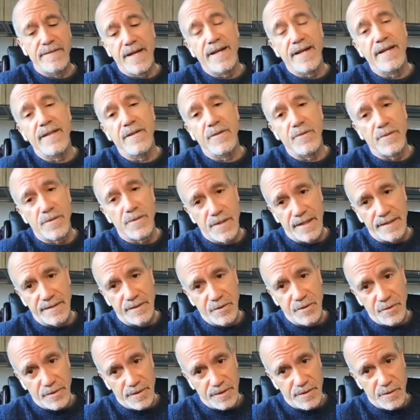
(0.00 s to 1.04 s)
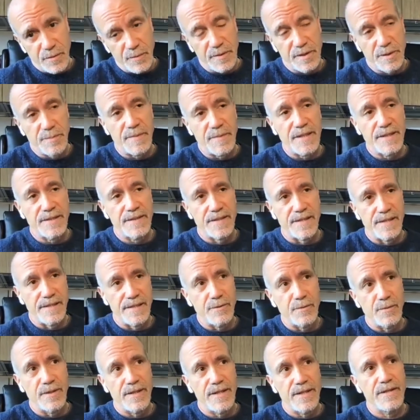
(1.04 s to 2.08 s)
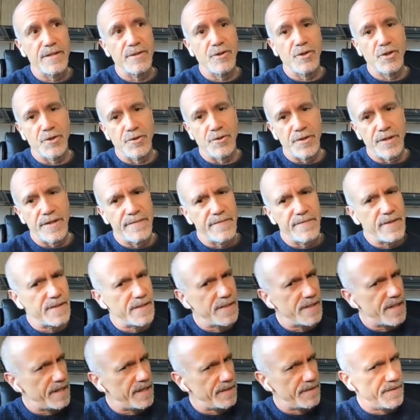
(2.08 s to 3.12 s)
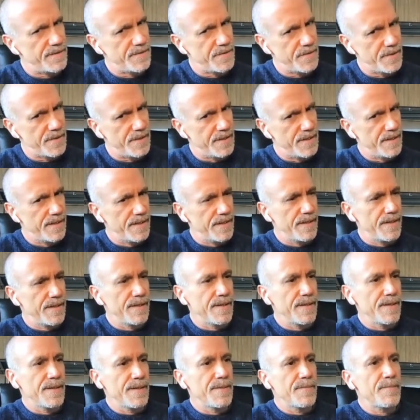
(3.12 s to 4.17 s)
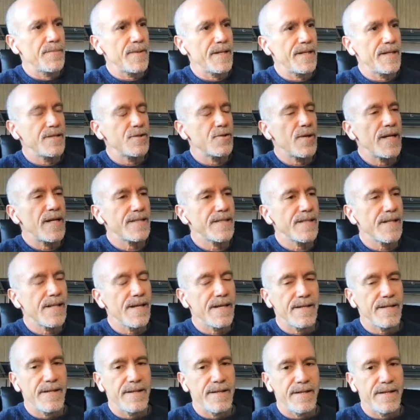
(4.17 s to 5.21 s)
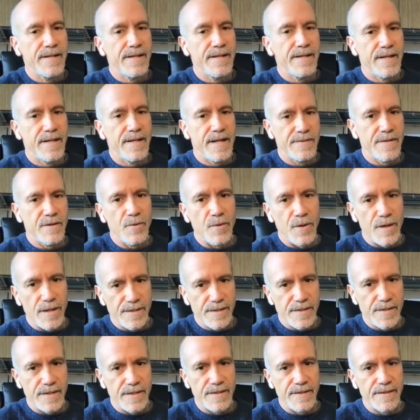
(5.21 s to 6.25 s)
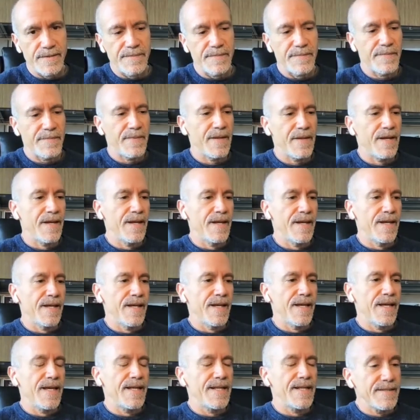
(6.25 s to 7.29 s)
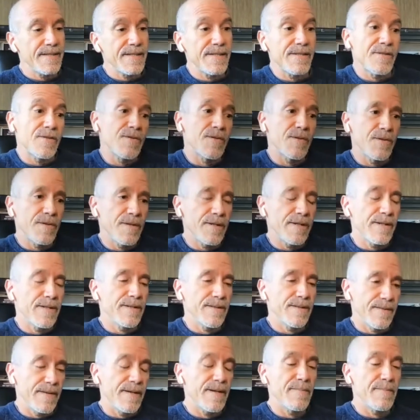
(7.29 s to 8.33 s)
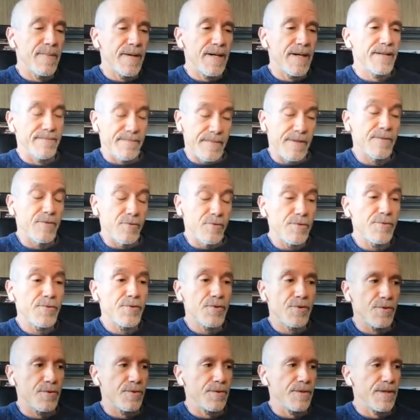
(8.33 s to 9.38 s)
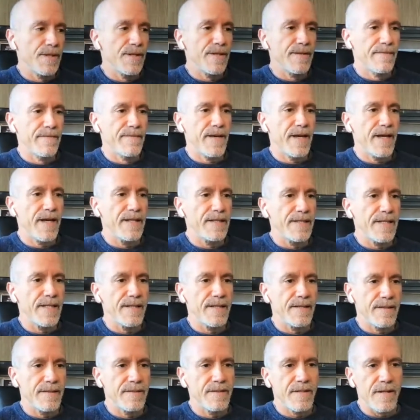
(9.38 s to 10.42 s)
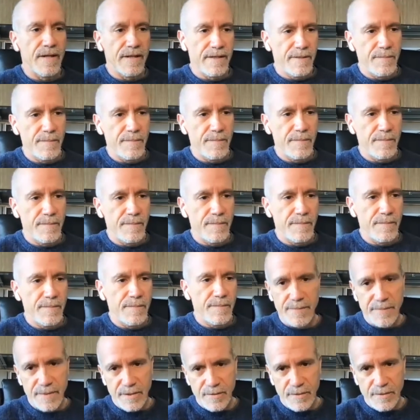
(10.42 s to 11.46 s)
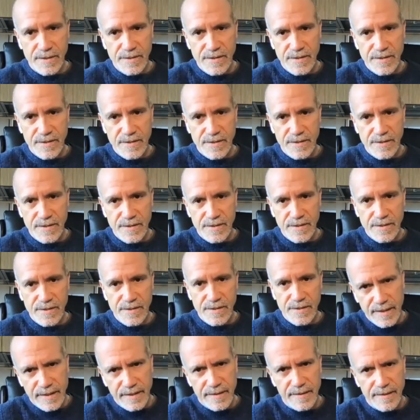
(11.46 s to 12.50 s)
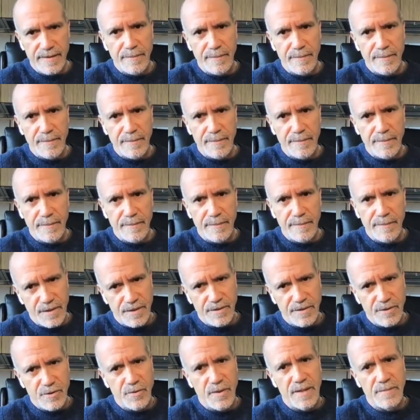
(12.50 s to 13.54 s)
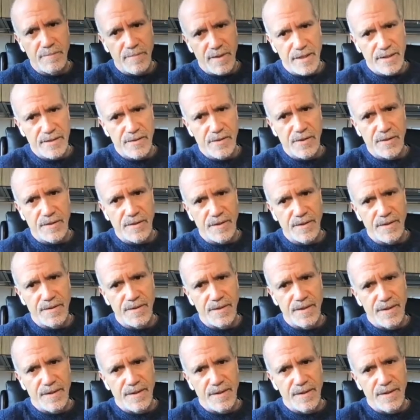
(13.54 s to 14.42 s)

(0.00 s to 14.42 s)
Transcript: Viaje de los Cantores, which means literally the journey of the singers. But he translated it as The Crossing. And it's a story about a true story of 18 undocumented immigrants that suffocated in a boxcar, a train boxcar,